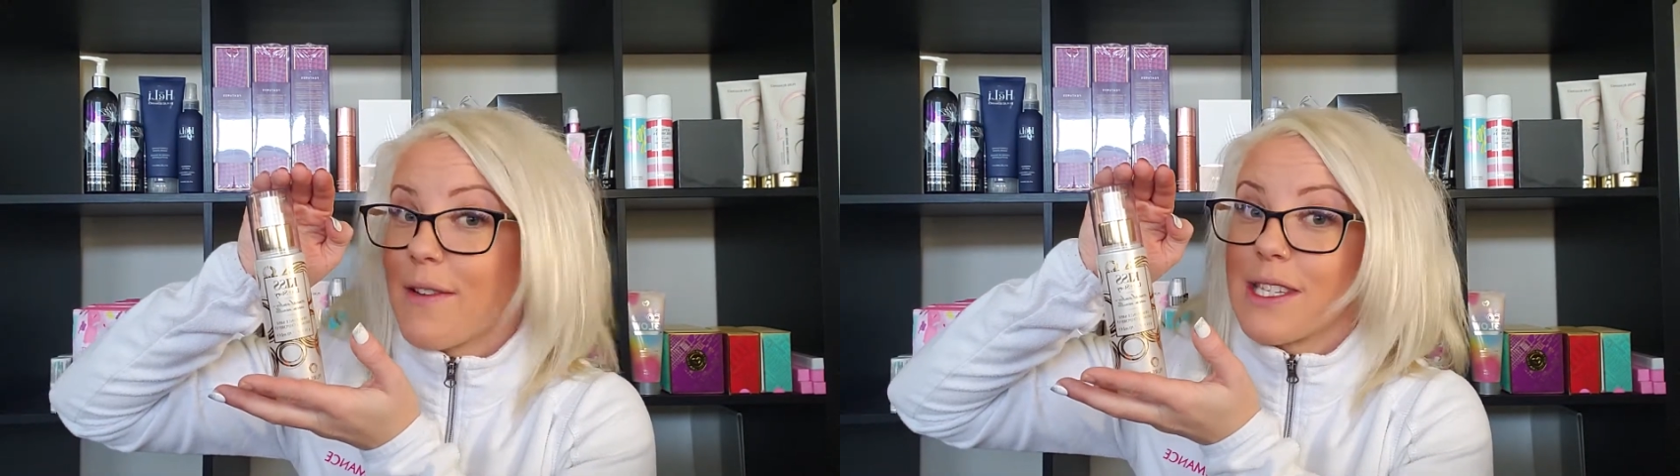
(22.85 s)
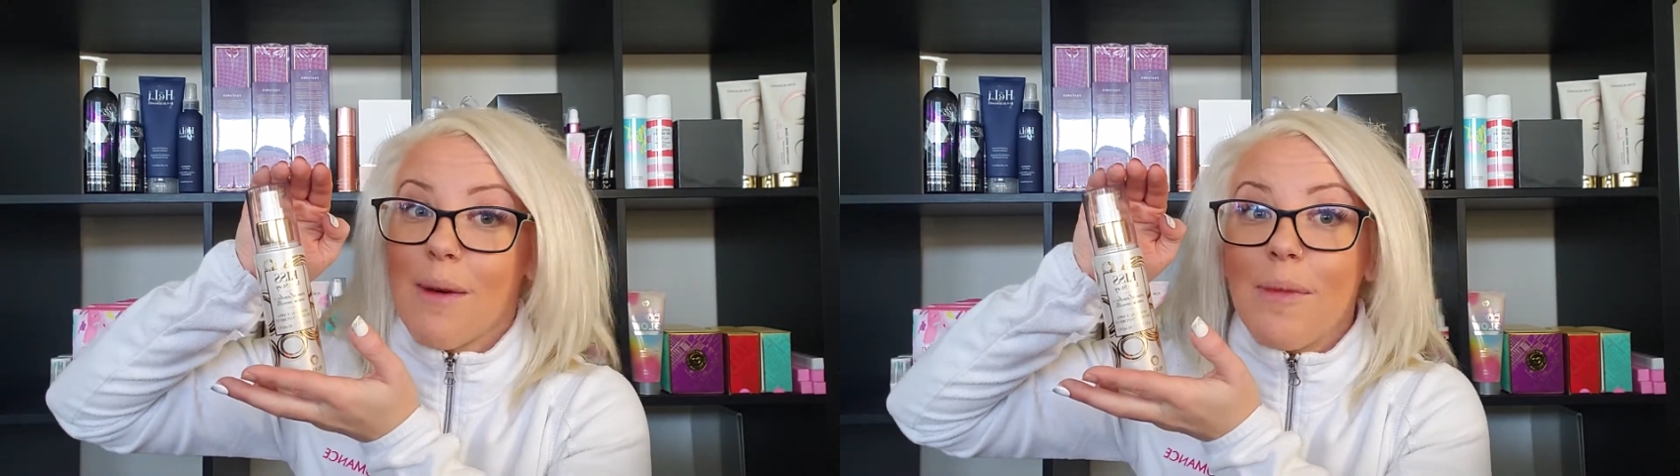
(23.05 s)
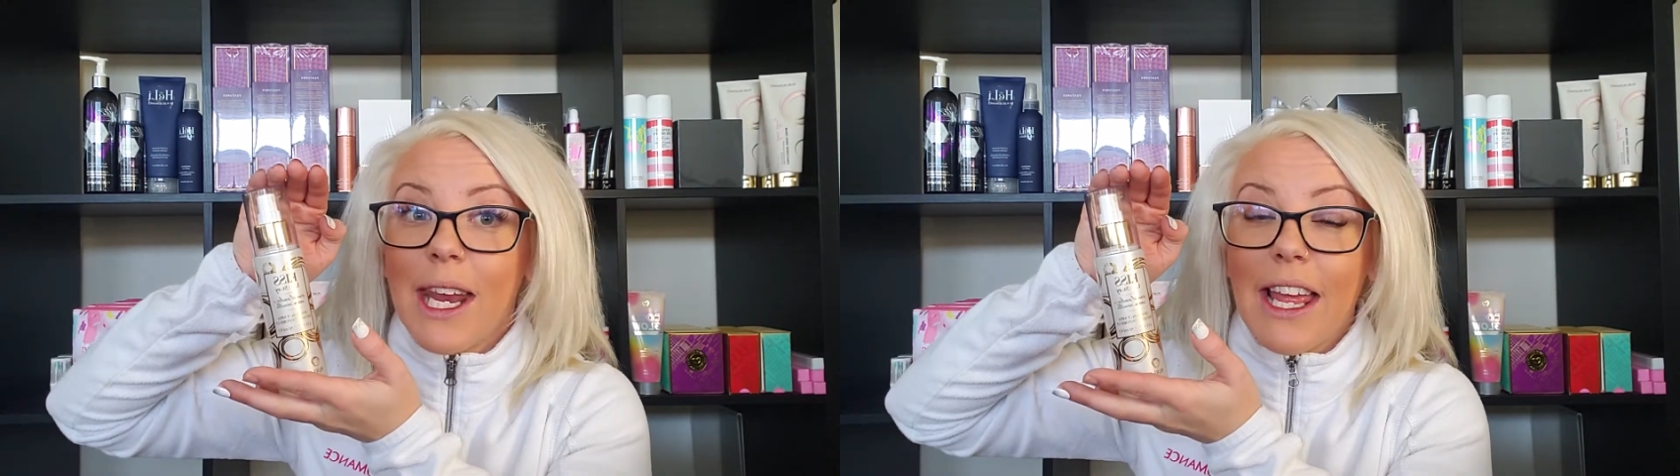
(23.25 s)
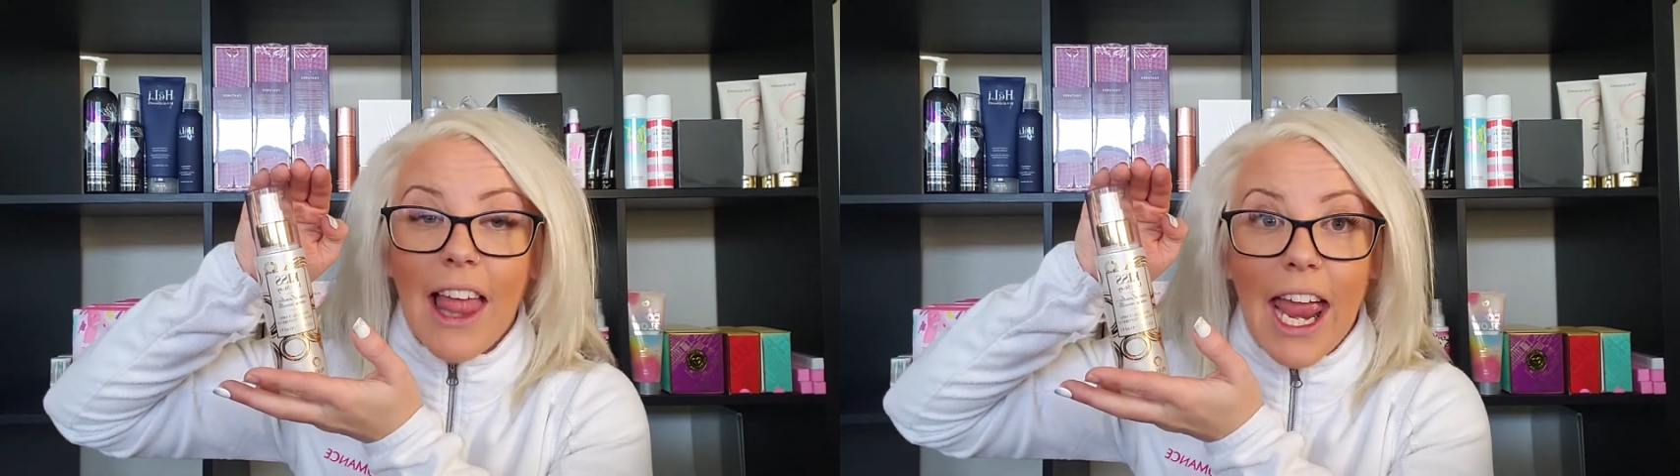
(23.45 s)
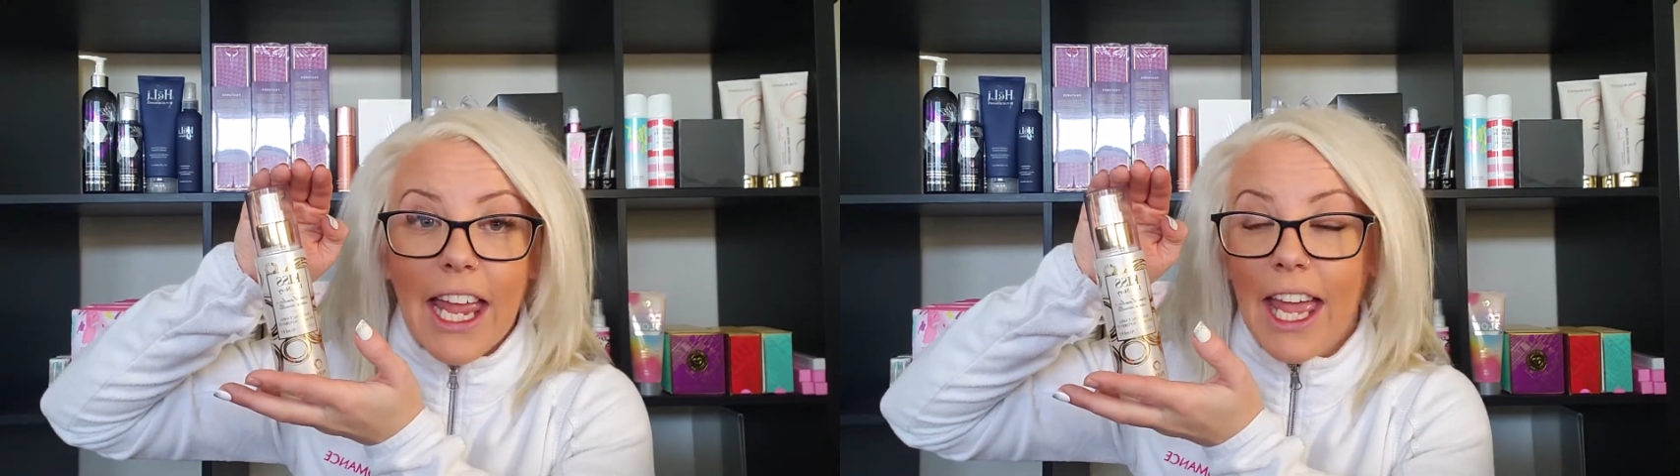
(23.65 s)
If somebody,
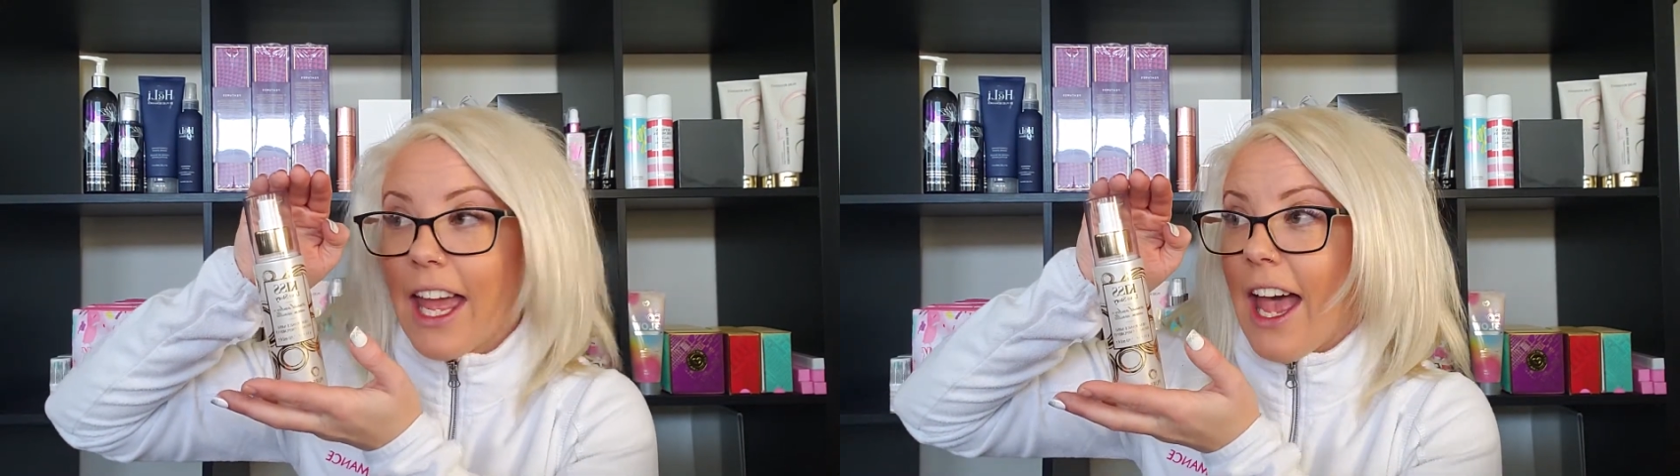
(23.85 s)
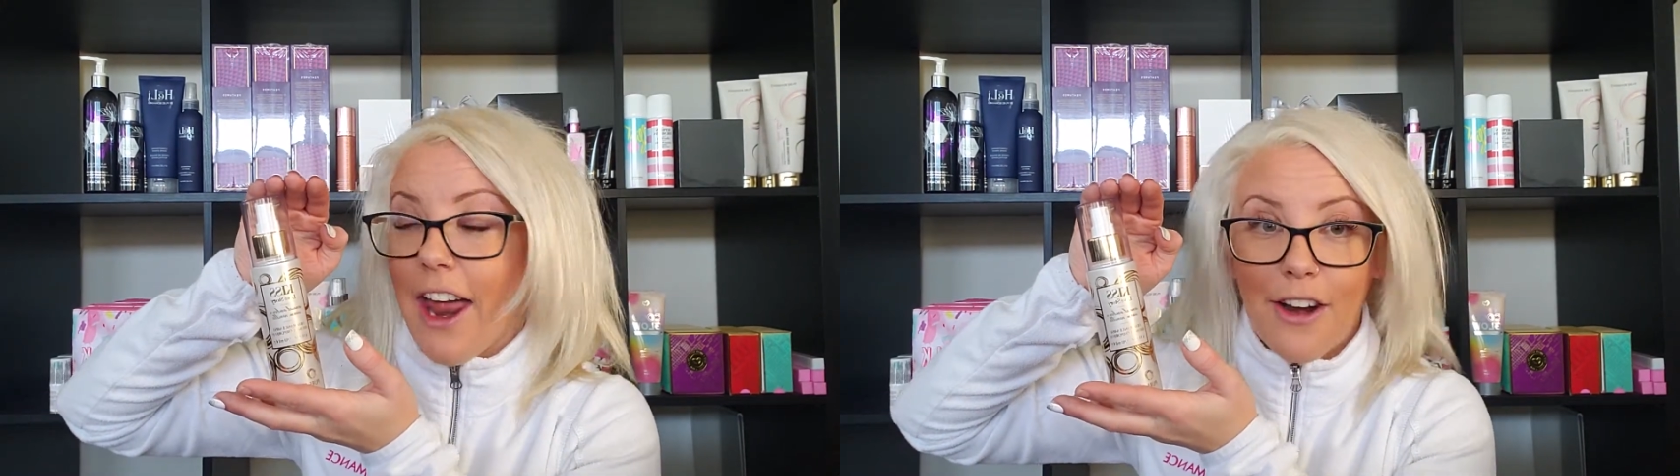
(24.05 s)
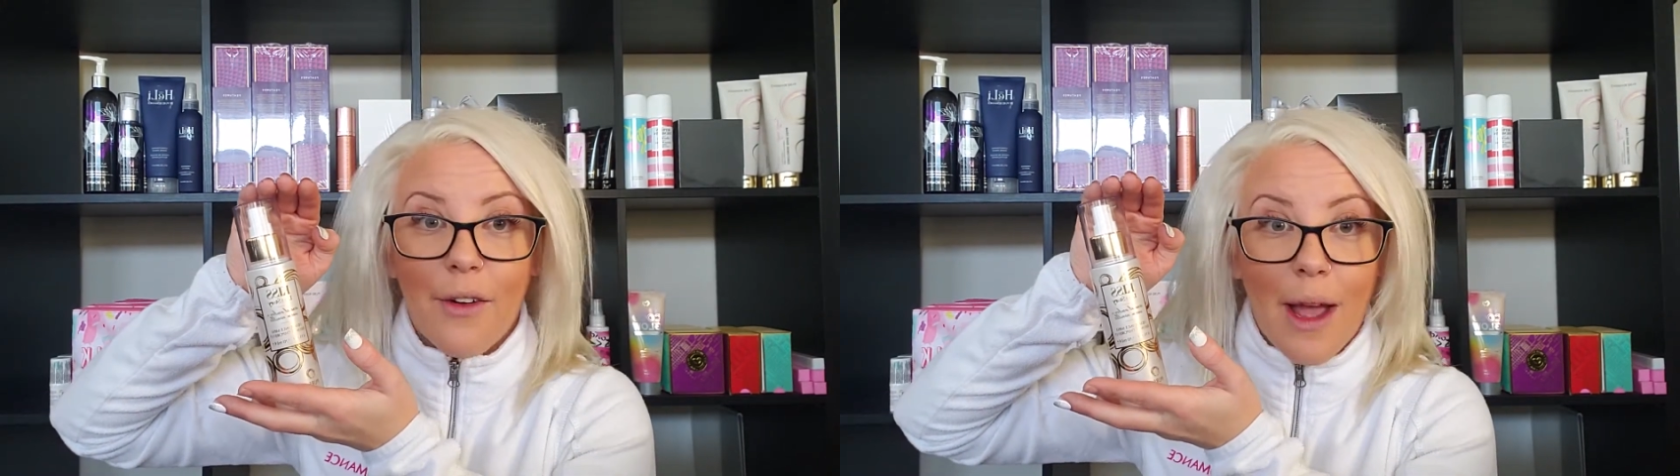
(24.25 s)
like, I don't know,